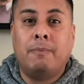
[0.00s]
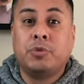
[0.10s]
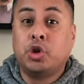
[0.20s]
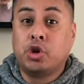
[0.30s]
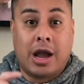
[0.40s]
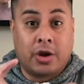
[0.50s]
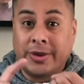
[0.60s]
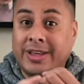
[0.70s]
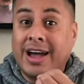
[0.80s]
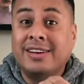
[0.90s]
you're not going
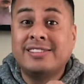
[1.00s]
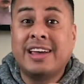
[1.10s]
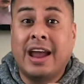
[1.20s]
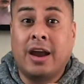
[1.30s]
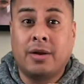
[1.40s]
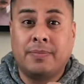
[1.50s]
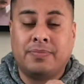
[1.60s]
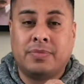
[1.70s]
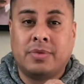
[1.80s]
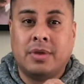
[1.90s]
to cut his hair.
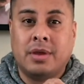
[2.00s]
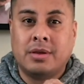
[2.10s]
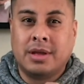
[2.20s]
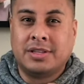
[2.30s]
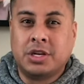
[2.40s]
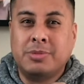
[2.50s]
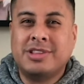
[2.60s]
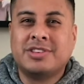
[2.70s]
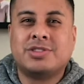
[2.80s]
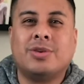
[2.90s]
It's going to be
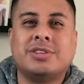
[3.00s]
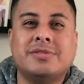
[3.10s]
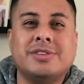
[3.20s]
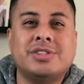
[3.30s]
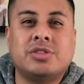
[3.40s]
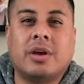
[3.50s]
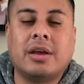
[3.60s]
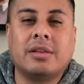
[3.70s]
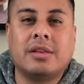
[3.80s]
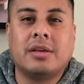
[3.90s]
the source of his strength.